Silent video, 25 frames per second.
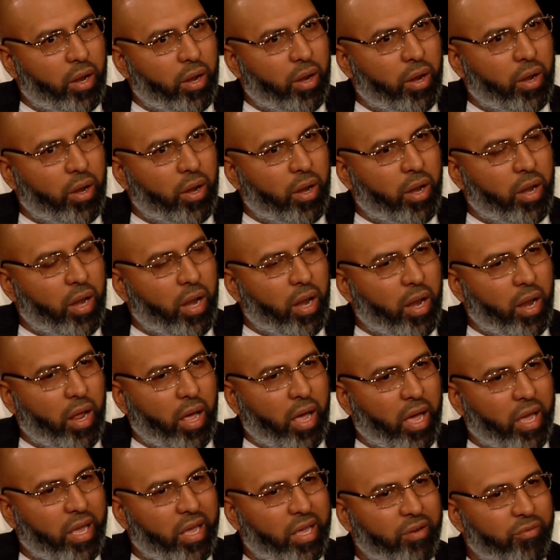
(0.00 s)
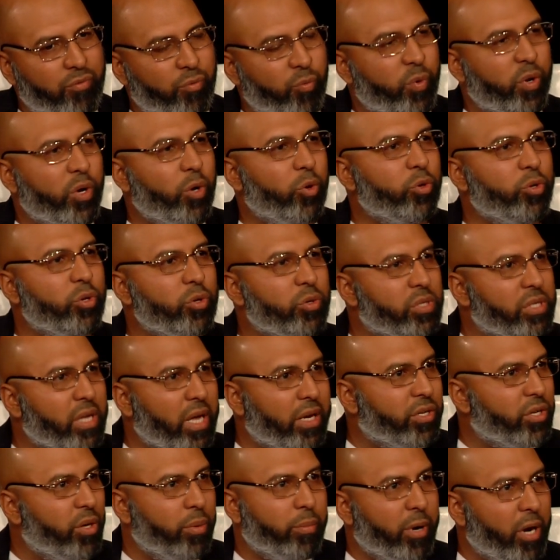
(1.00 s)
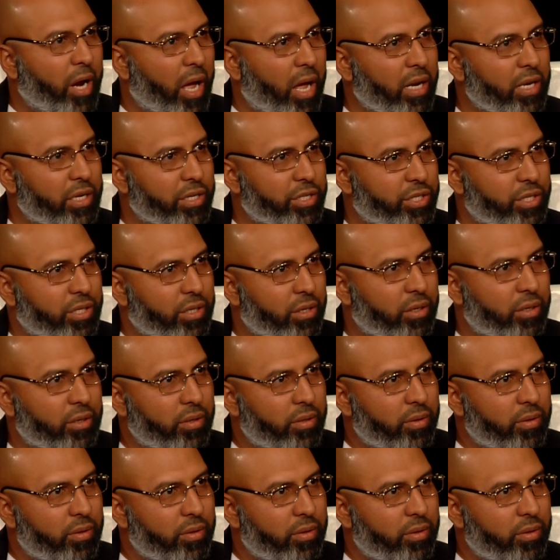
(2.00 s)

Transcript: We don't use that terminology. But